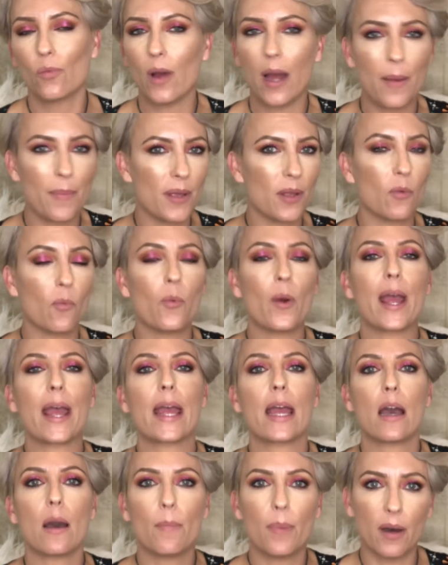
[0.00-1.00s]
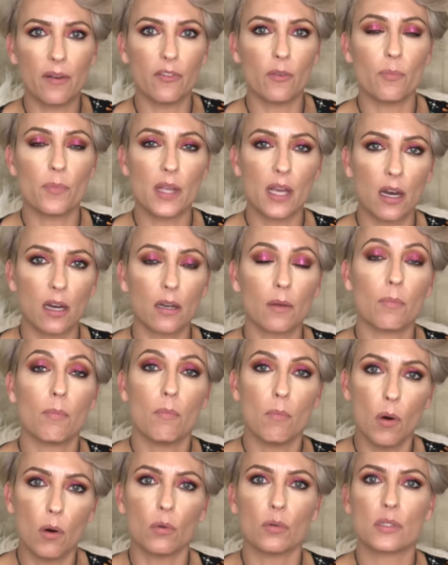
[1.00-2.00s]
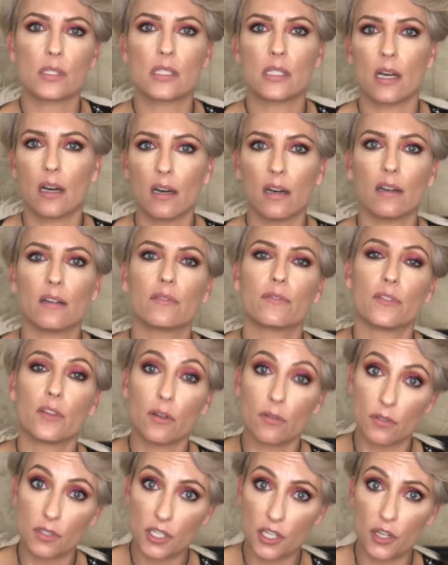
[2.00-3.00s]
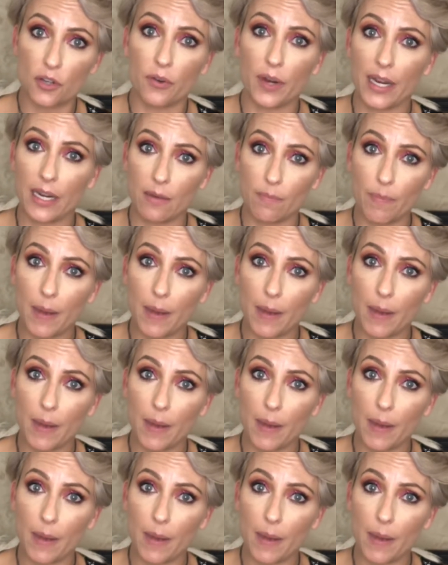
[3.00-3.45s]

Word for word: I mean, way above and beyond most of those curated